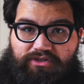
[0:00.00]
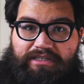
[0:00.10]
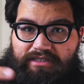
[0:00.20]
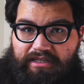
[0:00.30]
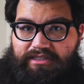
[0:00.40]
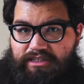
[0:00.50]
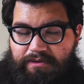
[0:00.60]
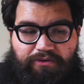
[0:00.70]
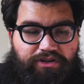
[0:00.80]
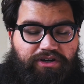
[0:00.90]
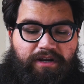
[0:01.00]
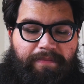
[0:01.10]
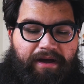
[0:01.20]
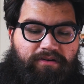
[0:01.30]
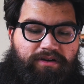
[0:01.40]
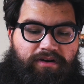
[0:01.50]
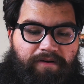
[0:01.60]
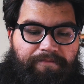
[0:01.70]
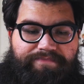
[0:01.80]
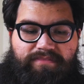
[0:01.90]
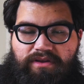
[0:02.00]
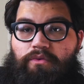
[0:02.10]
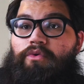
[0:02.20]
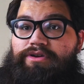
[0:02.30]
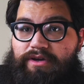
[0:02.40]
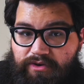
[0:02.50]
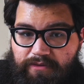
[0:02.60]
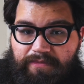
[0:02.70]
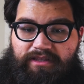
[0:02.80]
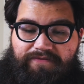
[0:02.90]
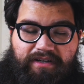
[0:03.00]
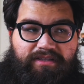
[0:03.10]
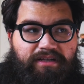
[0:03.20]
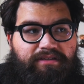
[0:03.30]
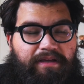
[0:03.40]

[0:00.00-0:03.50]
So they seem to be pretty good about, you know, working with me on the fact that they